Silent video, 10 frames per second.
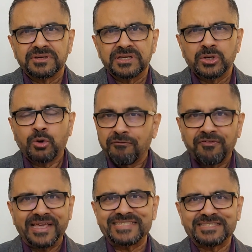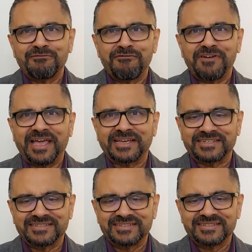You know, face the
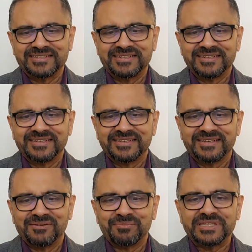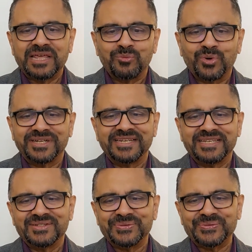fact. But then what did
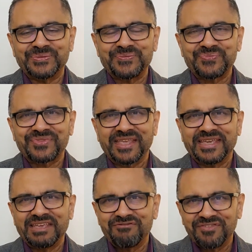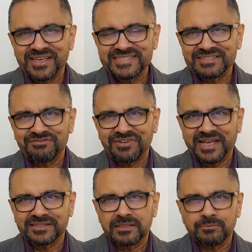he do? He faced the
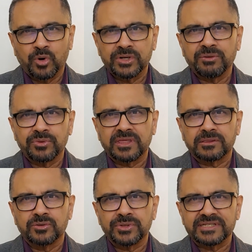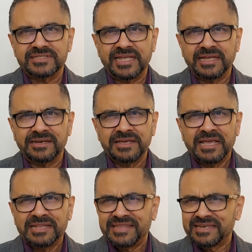fact his body was as good as dead,
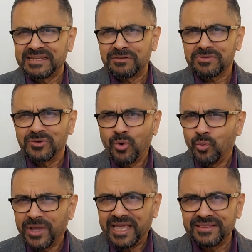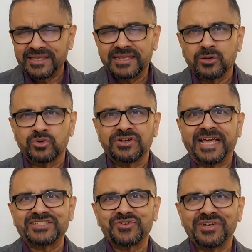that there's no way that they could
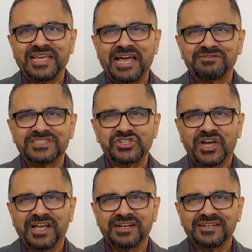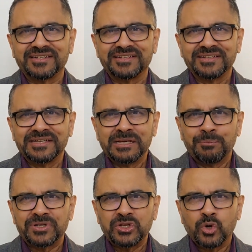naturally have a child.
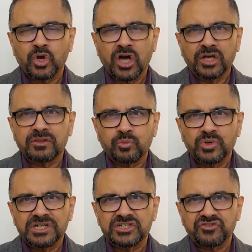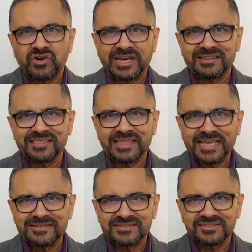But you know, God's word
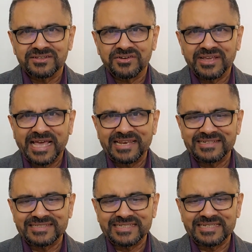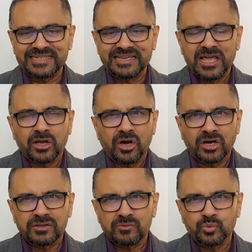transcends the reality
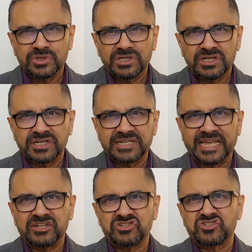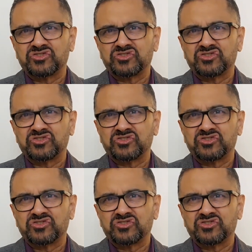God's word can